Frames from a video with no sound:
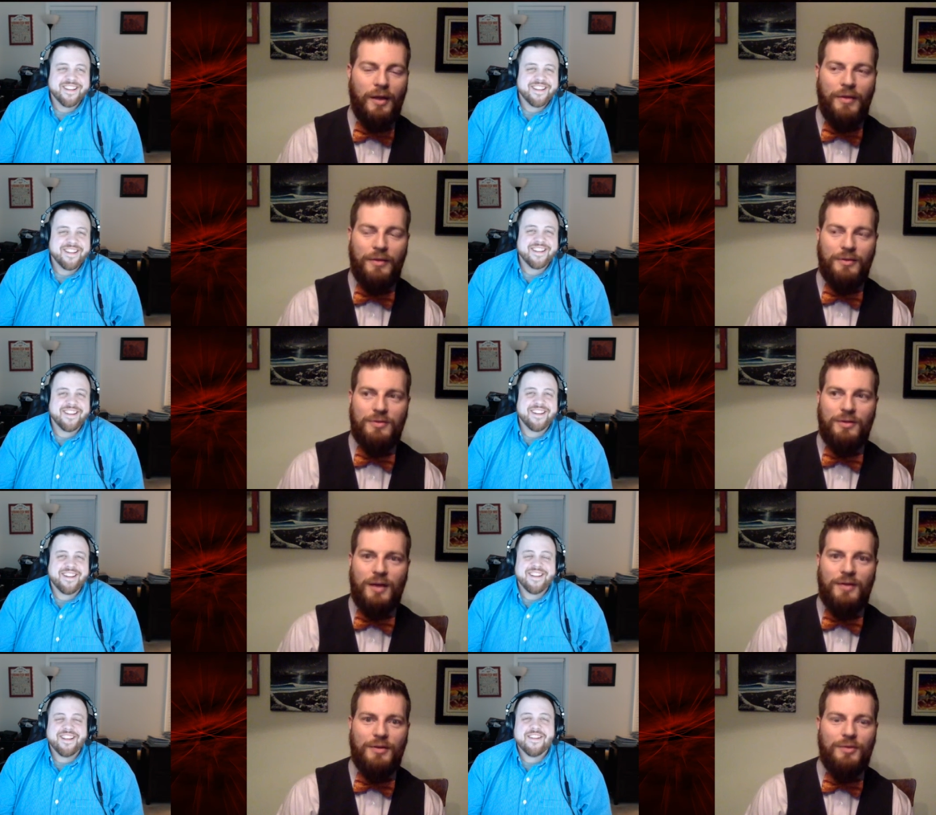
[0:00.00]
Speaker 1: I think there's a
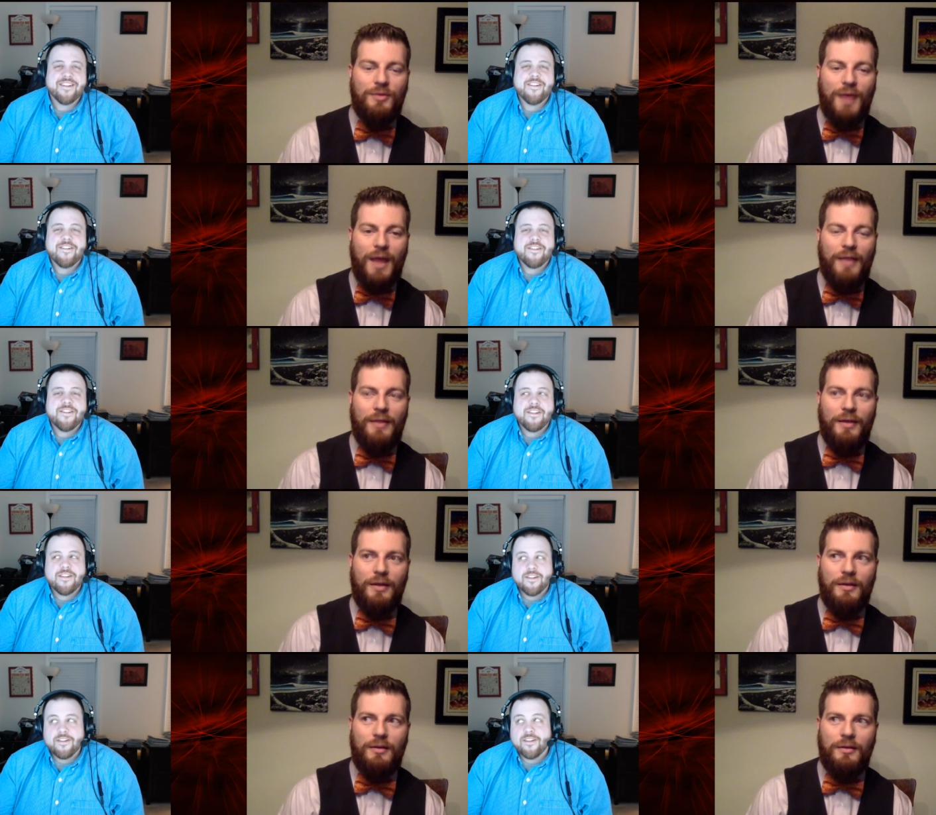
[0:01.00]
lot to that
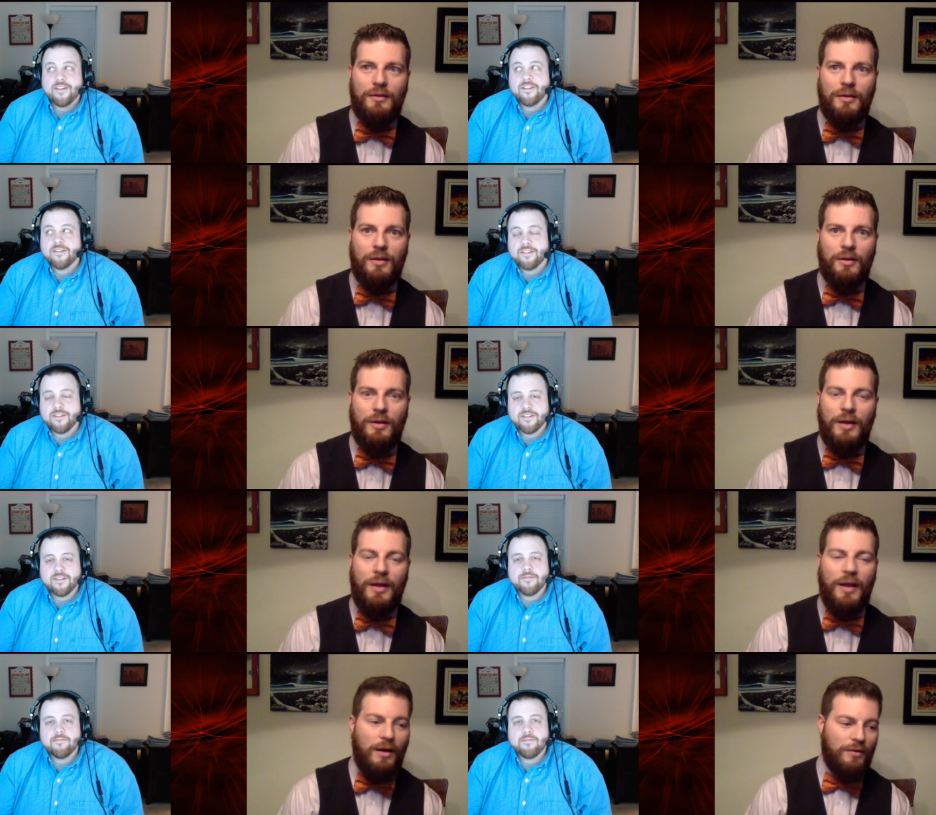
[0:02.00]
that you know it,
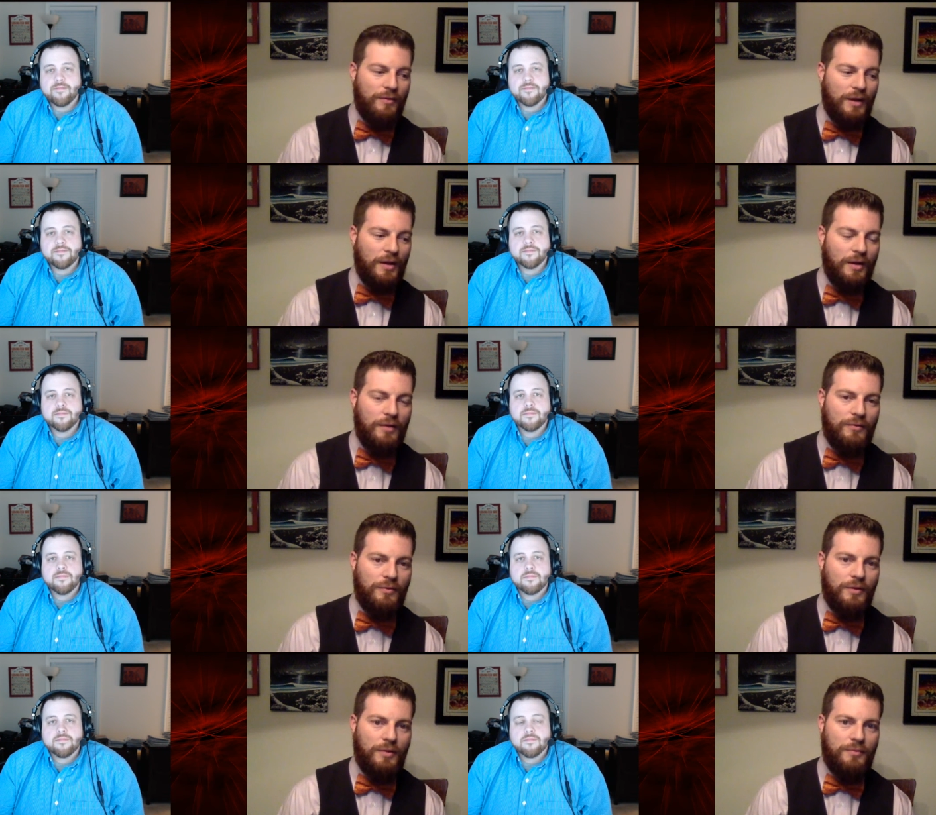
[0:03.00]
it elevated it
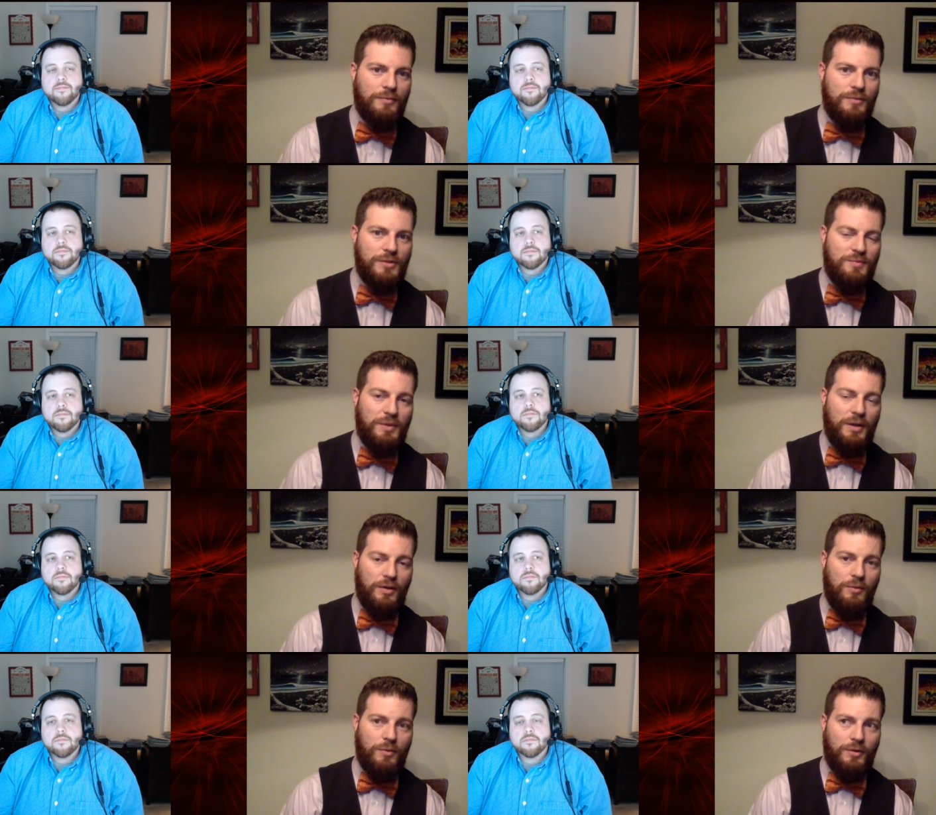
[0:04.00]
from just being
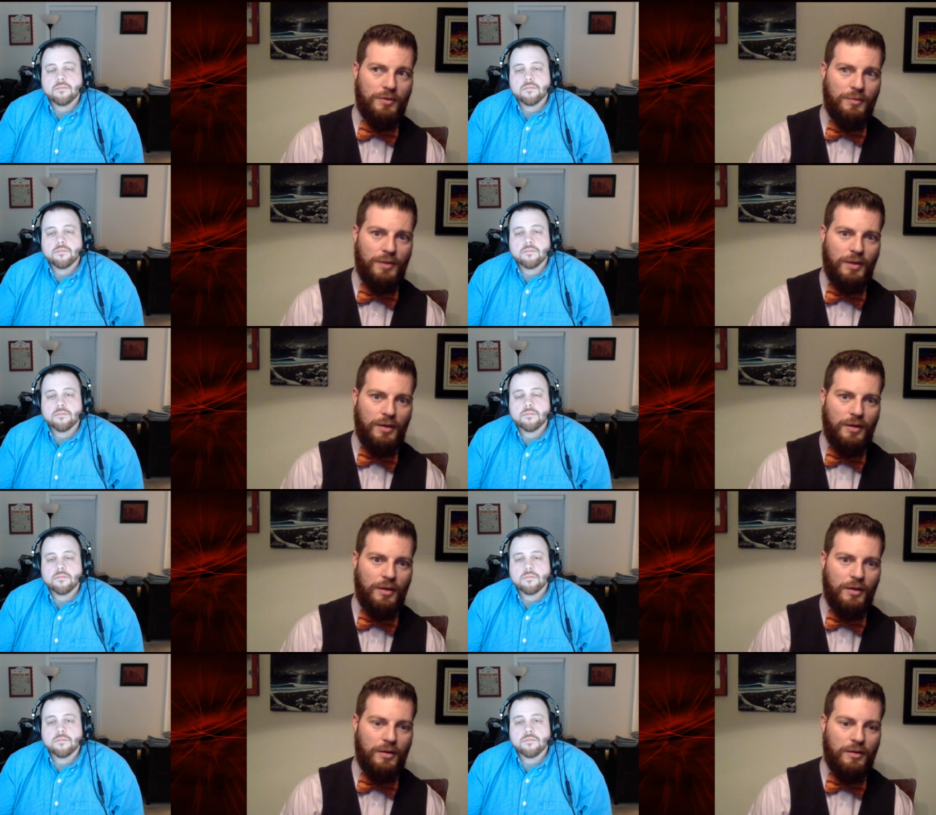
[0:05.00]
homework to being
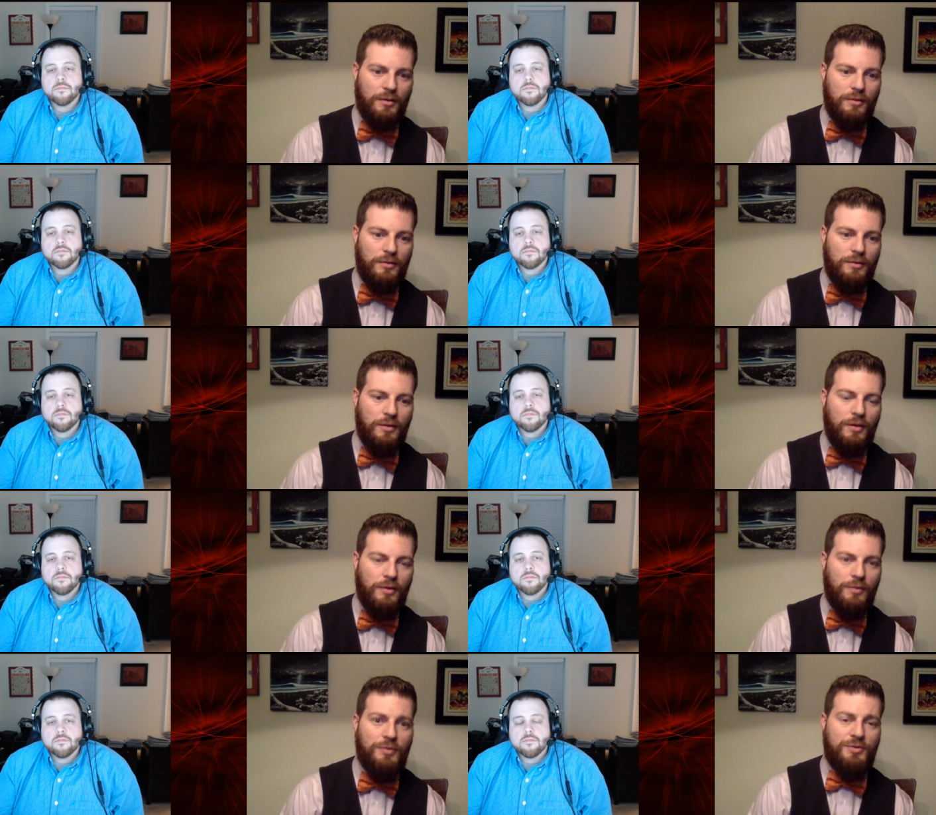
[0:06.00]
uh, you
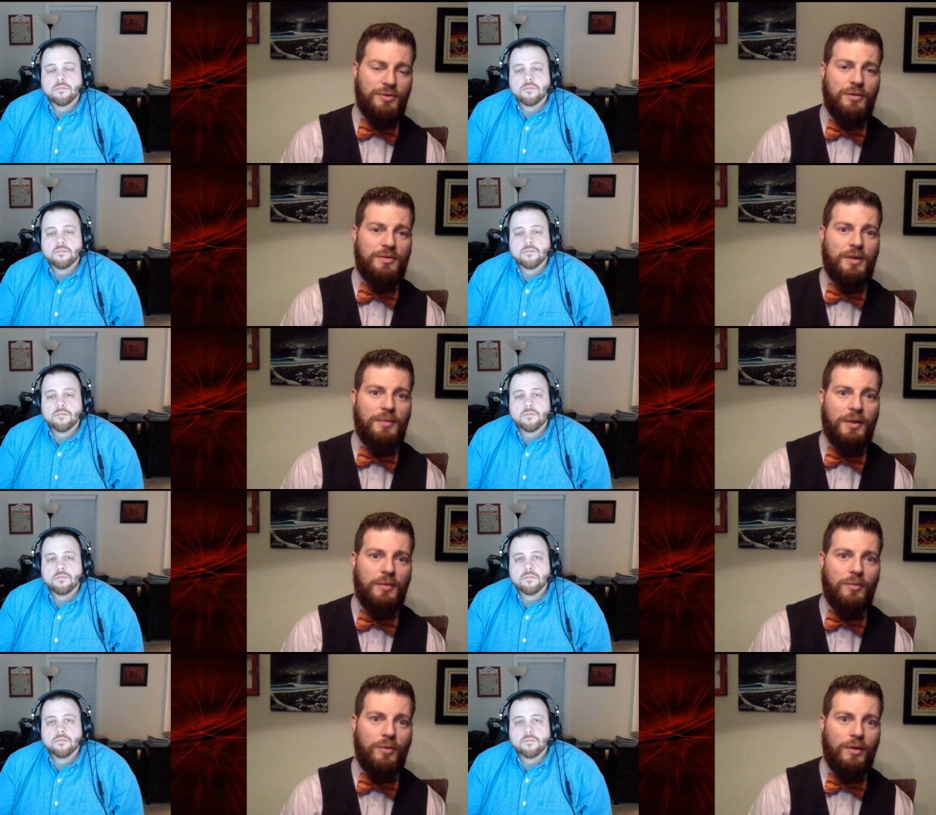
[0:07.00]
know the pursuit of something
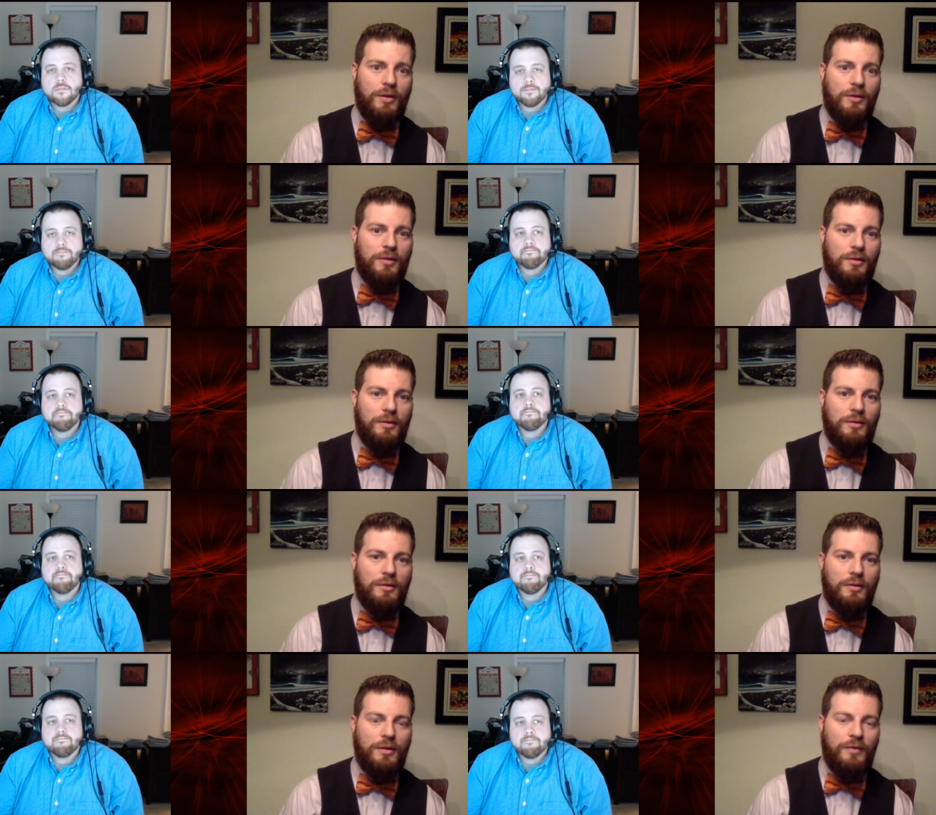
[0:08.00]
important,
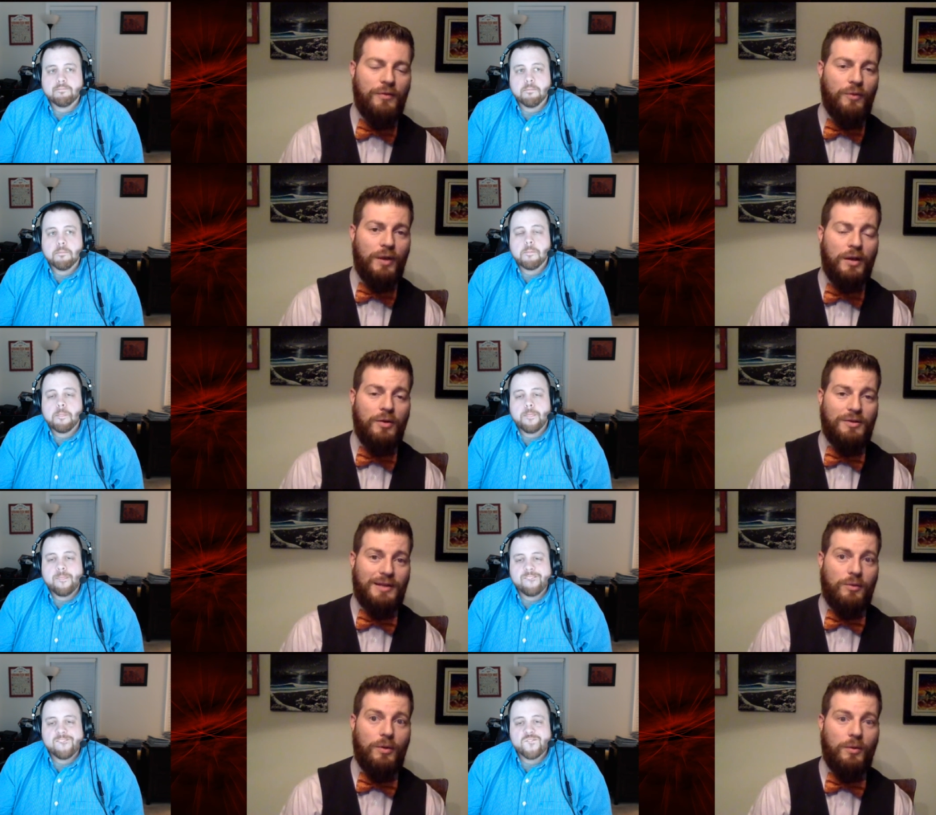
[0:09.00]
even if we didn't know
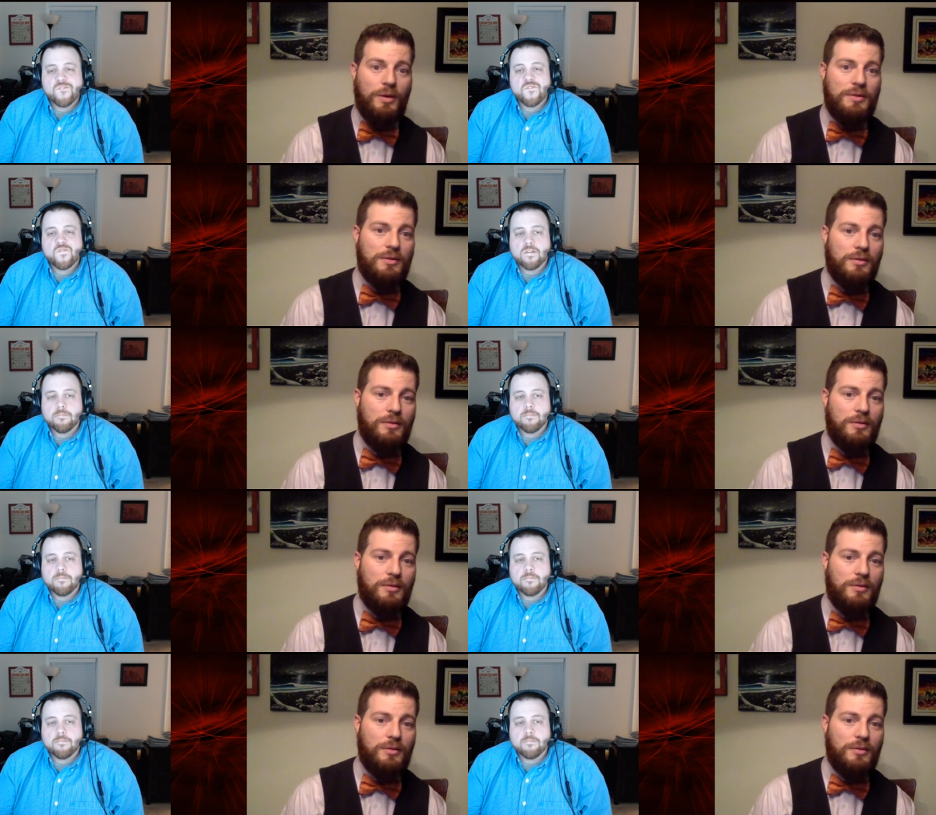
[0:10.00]
exactly what it was.